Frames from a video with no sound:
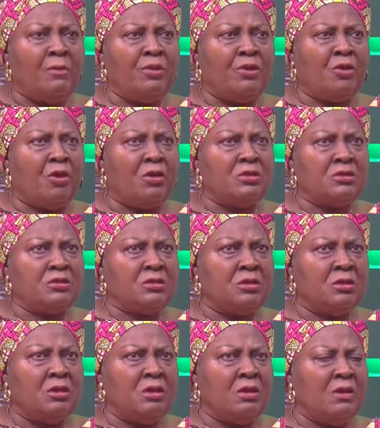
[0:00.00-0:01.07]
Because
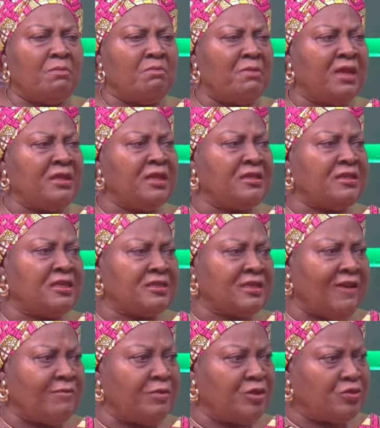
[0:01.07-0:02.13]
many things
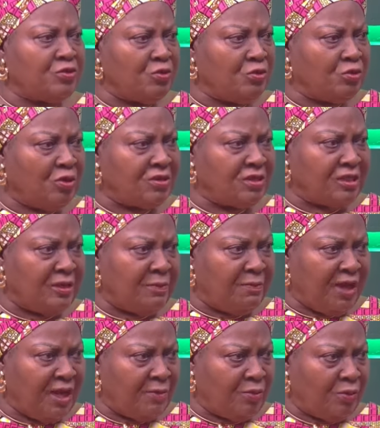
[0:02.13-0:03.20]
have been told us in the
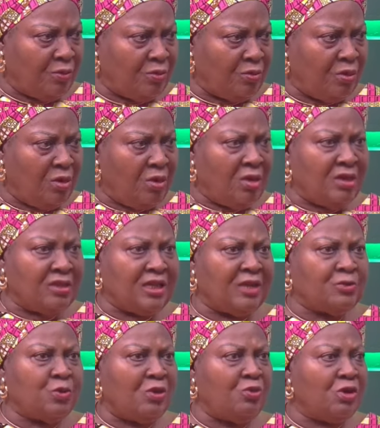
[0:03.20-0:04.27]
Bible
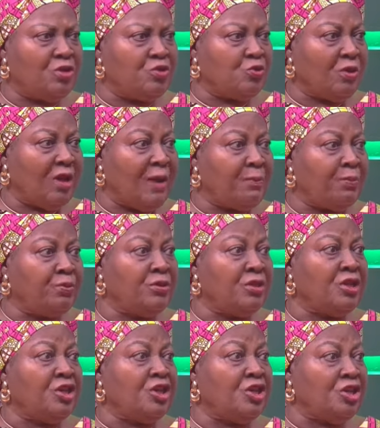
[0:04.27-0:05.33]
that were going to happen
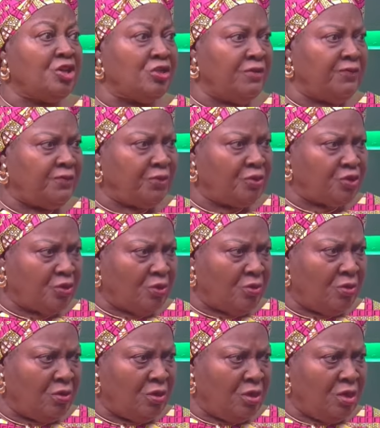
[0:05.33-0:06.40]
in the future,
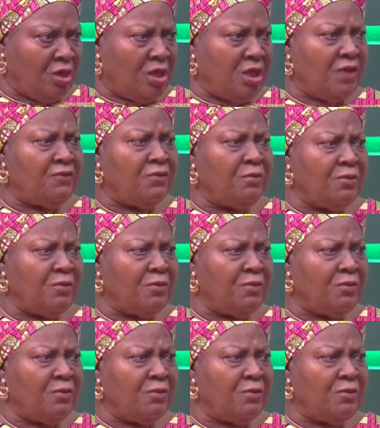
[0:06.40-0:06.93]
even